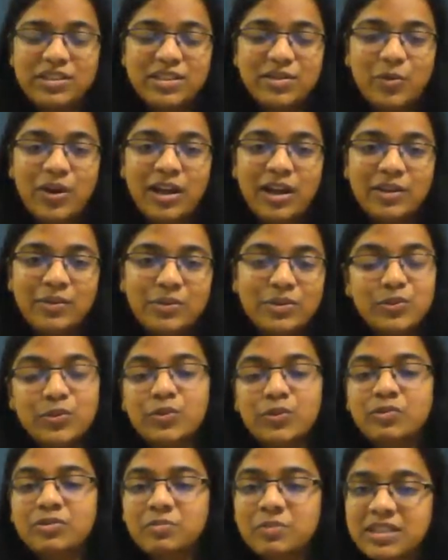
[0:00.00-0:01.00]
so I was
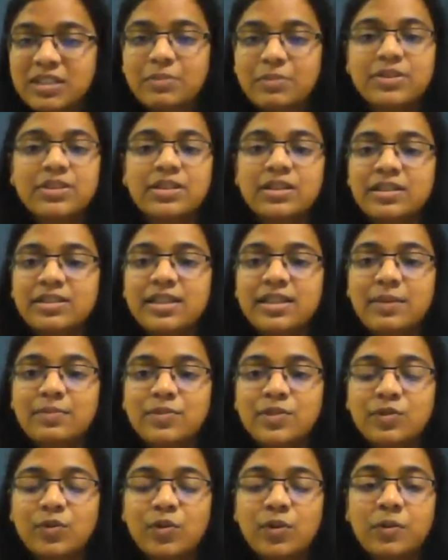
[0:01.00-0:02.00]
good with my semester
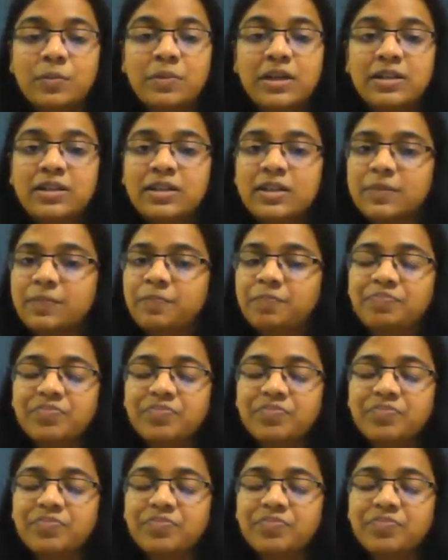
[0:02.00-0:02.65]
exams and all, but